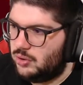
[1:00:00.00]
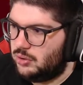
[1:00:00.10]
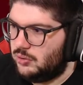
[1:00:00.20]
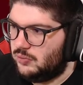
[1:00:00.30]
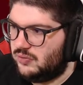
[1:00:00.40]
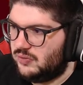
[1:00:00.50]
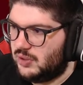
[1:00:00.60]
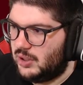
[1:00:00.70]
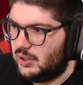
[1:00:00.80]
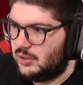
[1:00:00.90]
you
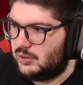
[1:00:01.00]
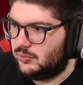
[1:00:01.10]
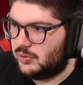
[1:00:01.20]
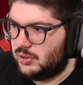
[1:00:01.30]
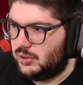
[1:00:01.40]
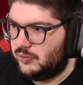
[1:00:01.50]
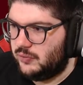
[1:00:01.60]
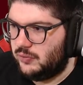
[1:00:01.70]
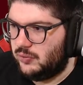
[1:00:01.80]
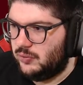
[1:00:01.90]
said you were going to
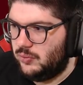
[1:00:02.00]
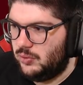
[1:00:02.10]
do